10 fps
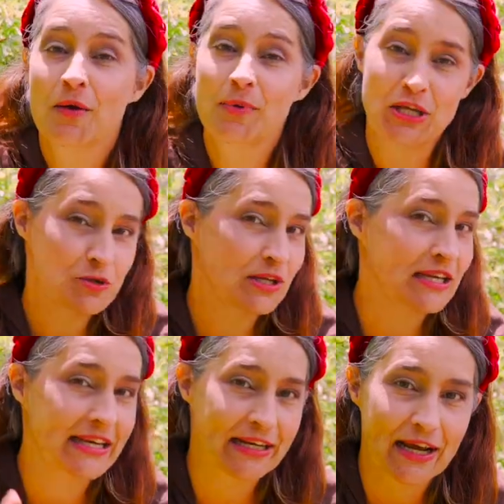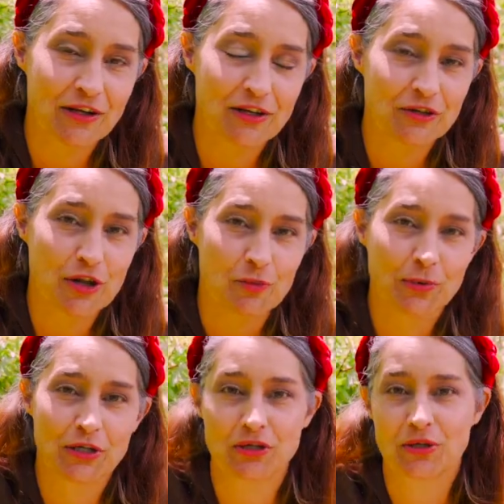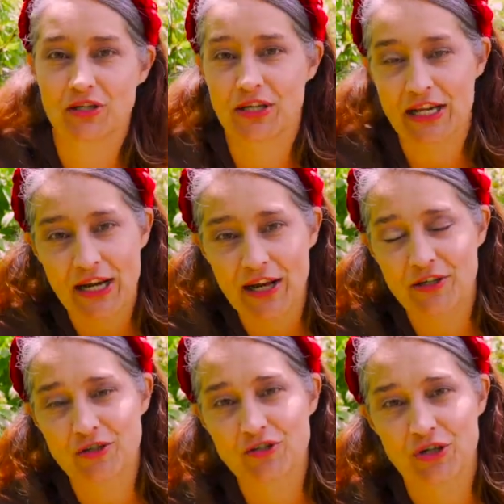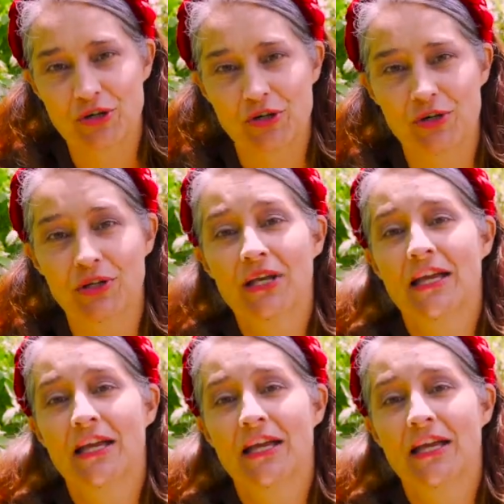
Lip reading: but you can get out your notebook, you can get out your journal,